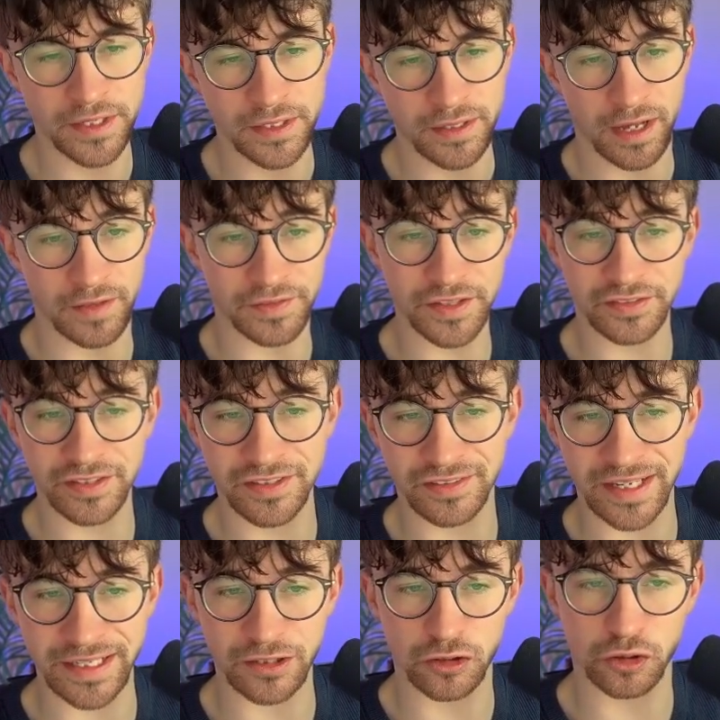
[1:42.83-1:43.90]
This is
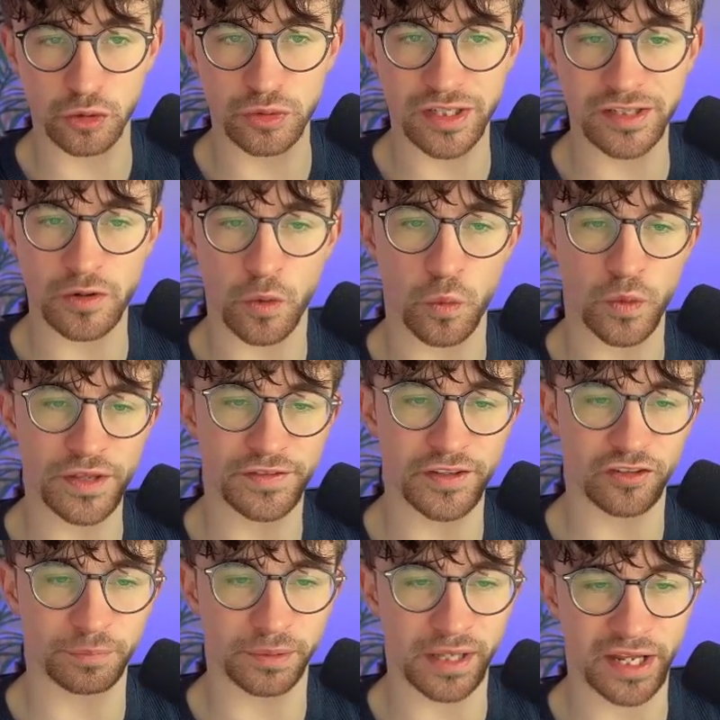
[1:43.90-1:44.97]
included with
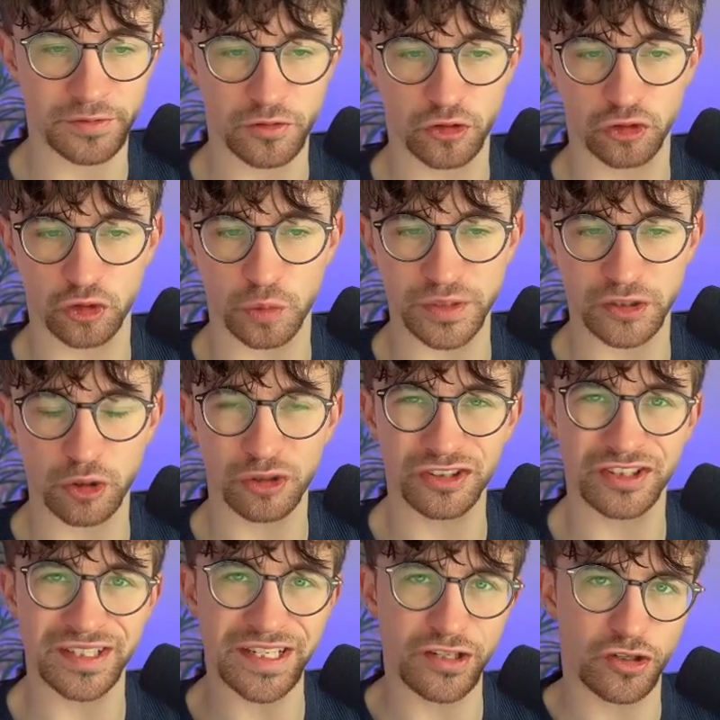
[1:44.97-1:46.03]
this plan. So we
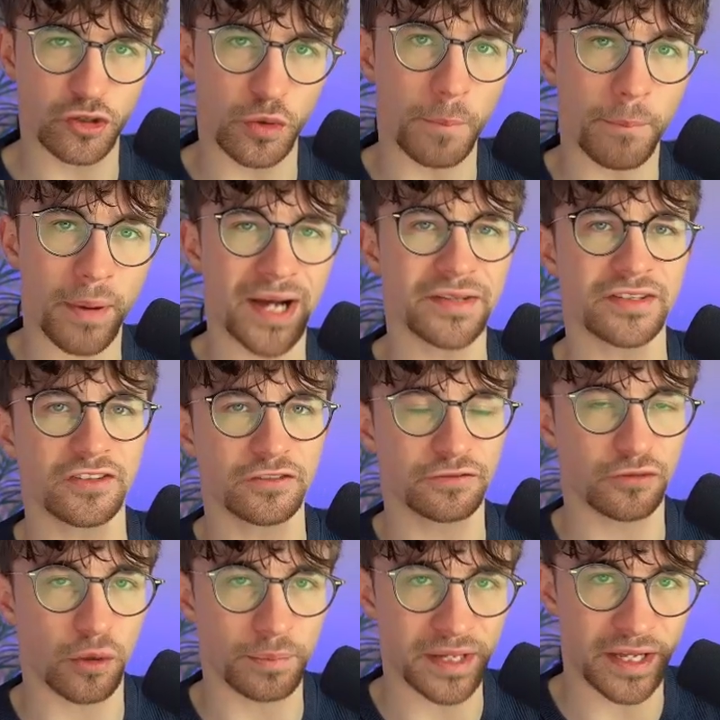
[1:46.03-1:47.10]
don't need to buy this
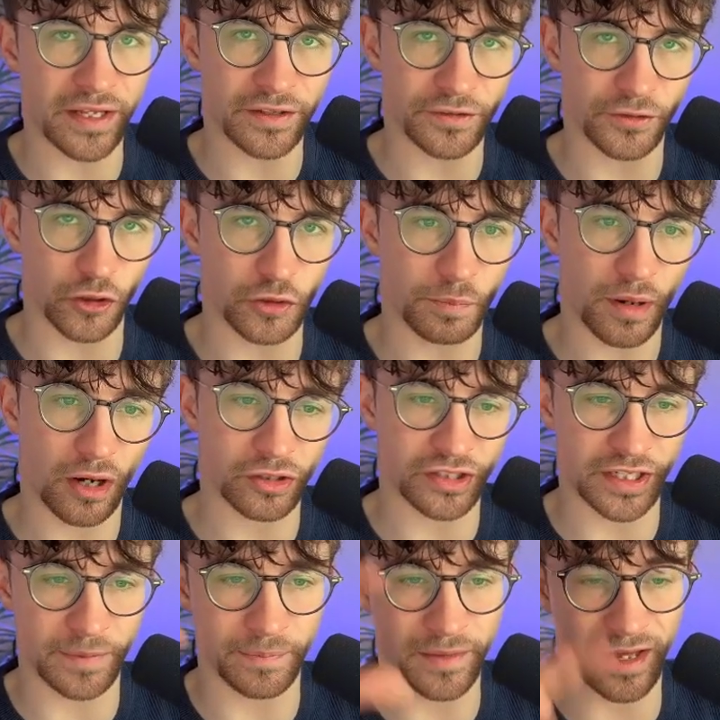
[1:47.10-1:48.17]
from a third
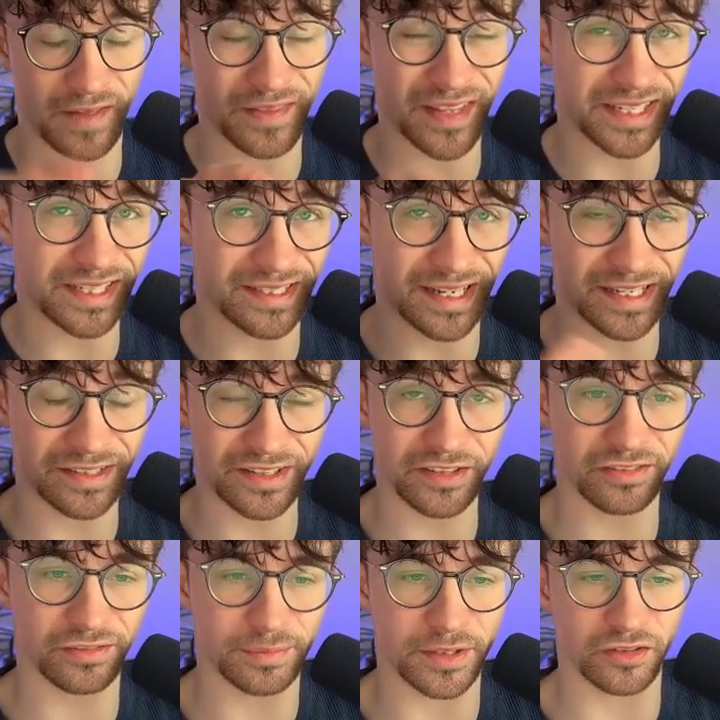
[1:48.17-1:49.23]
party and then connect
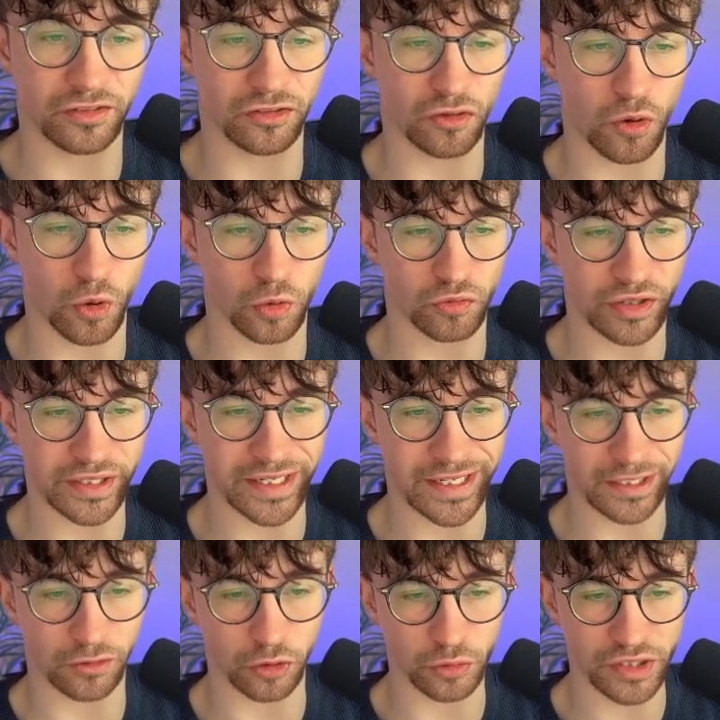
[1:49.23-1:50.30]
this. This is already
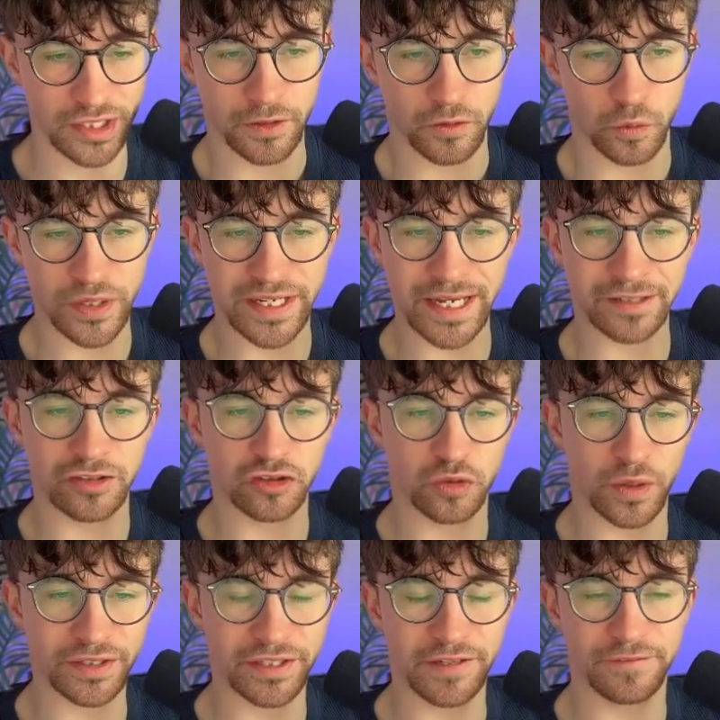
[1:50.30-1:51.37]
included. We get
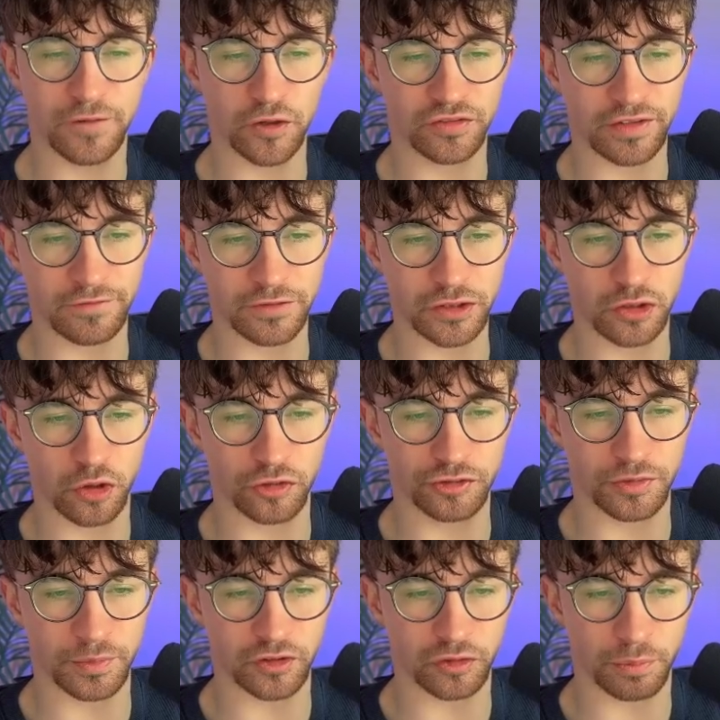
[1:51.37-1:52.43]
24/7
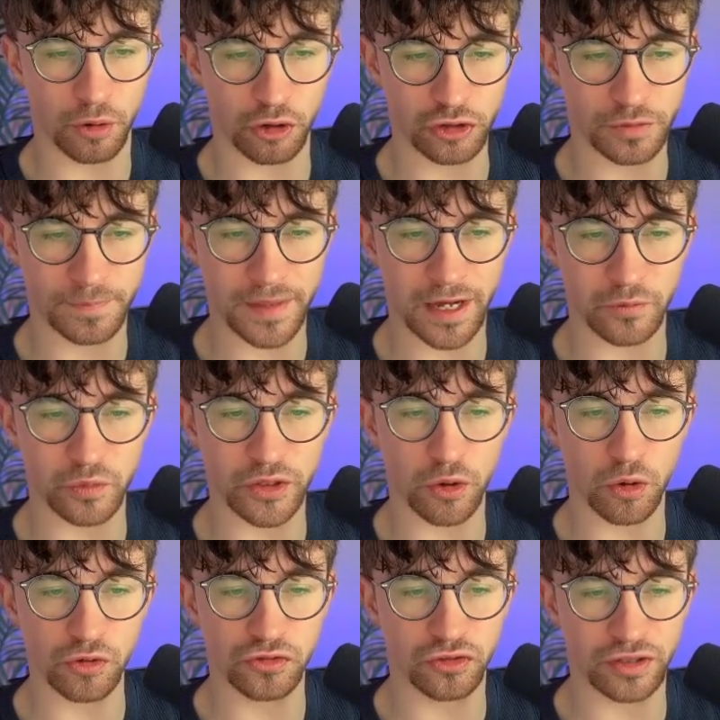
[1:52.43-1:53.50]
customer support, and we
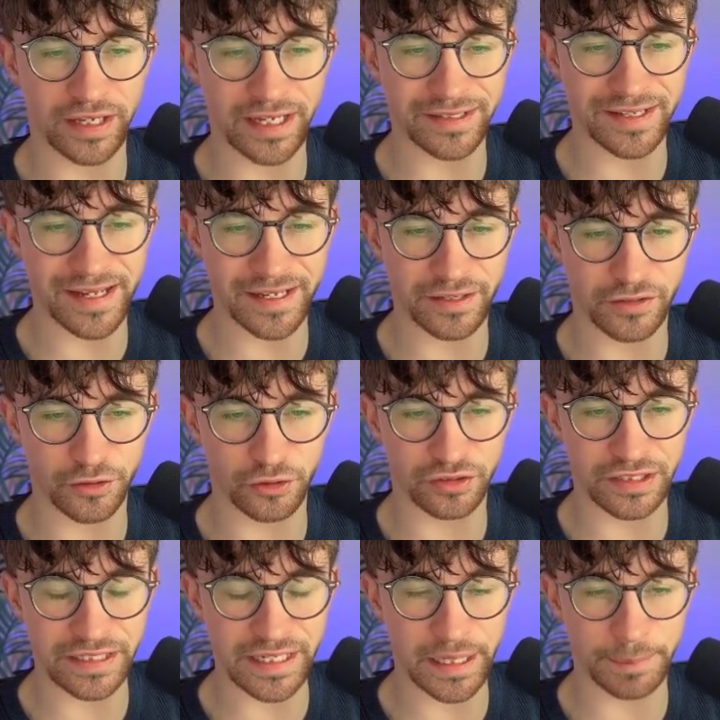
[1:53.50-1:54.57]
also get a
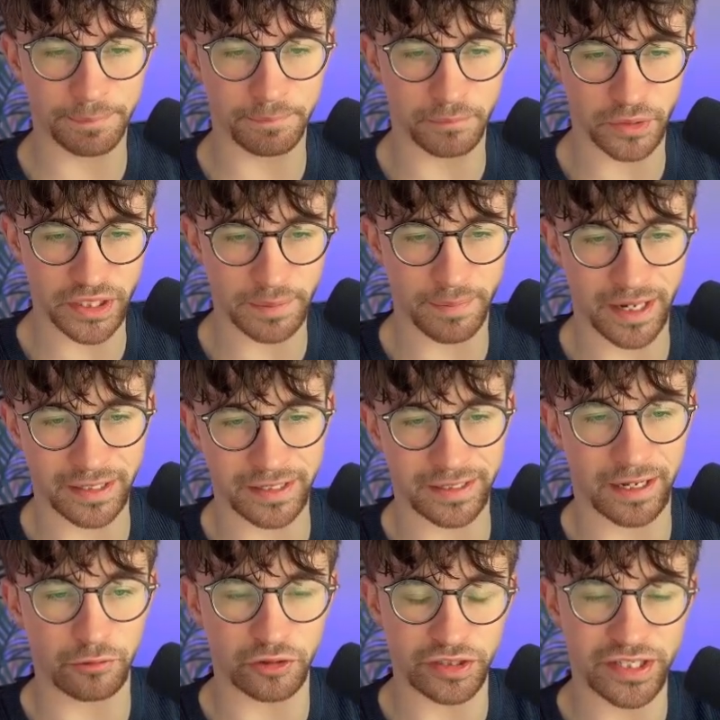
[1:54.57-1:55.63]
30-day money back
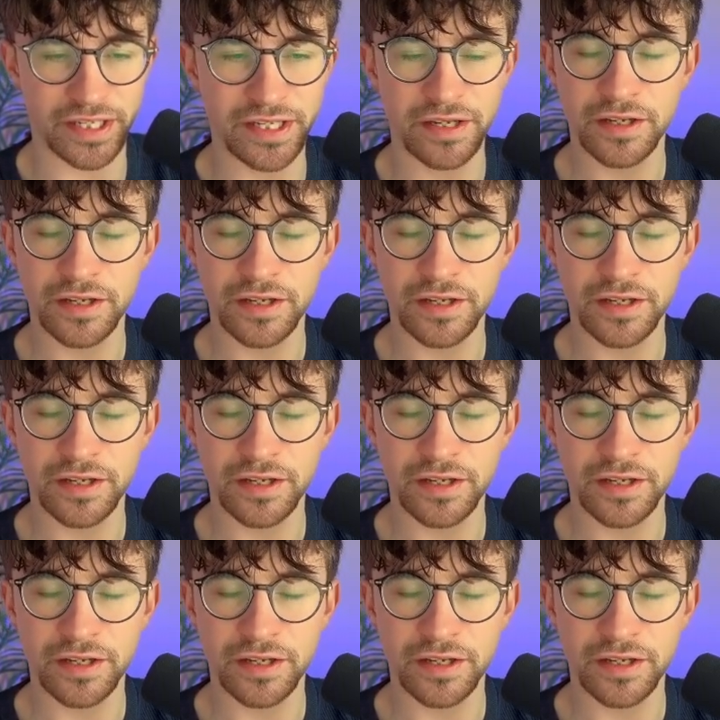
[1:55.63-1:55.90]
guarantee.